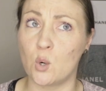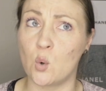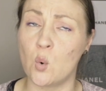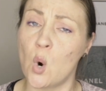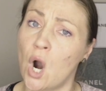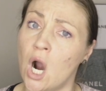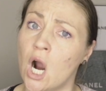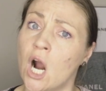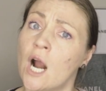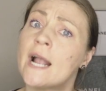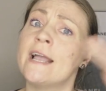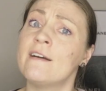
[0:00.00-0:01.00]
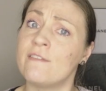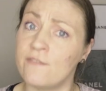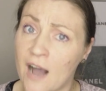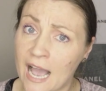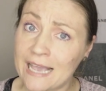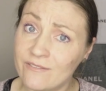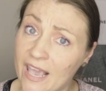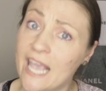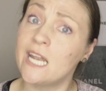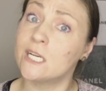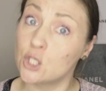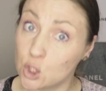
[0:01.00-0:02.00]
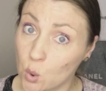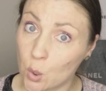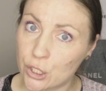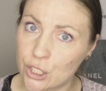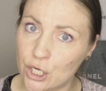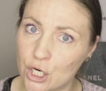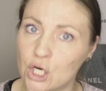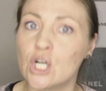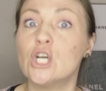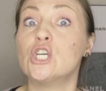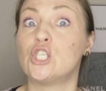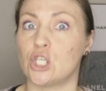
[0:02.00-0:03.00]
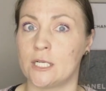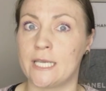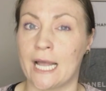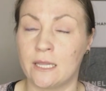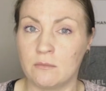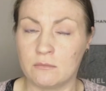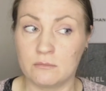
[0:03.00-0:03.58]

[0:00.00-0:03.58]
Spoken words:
who are 5'8" and shorter should get,